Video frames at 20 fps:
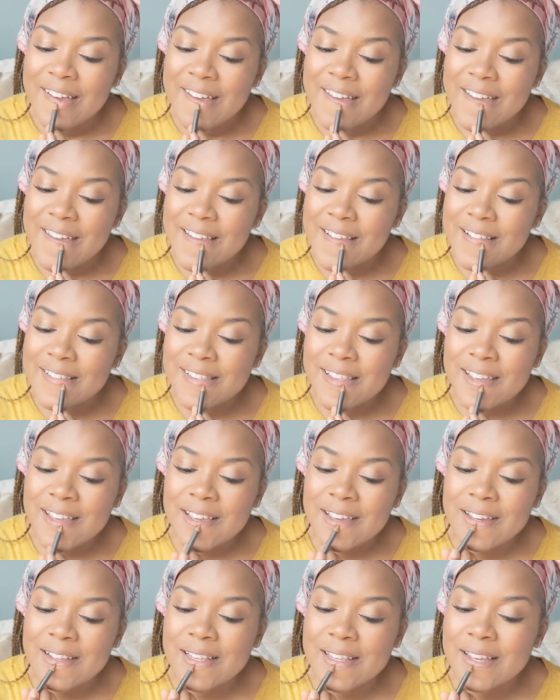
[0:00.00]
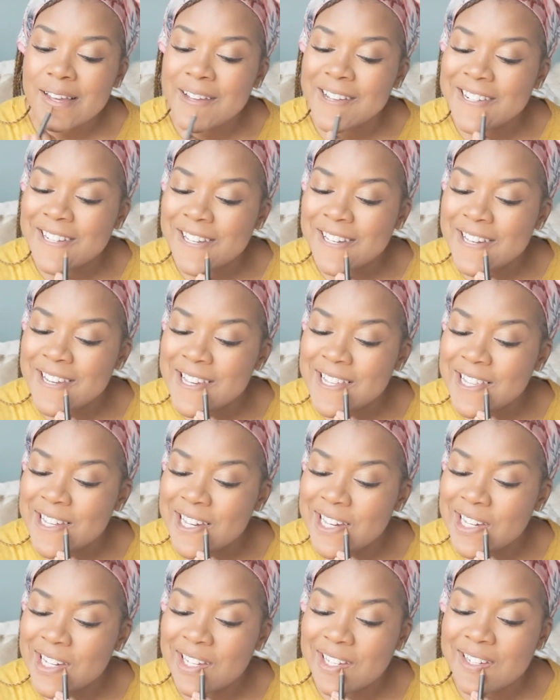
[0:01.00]
And it's like you could tell she
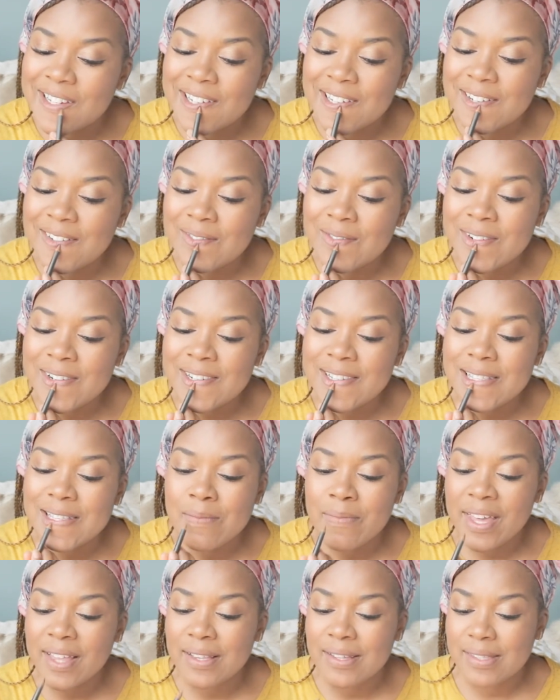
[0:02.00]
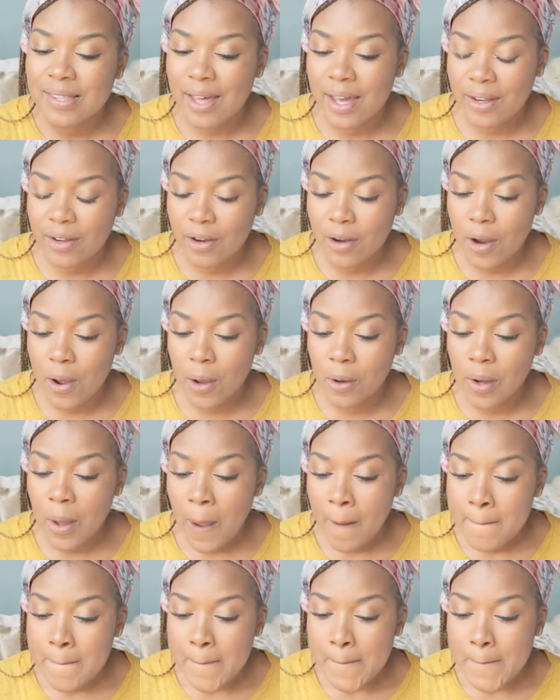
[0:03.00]
like wanted to make this line her own.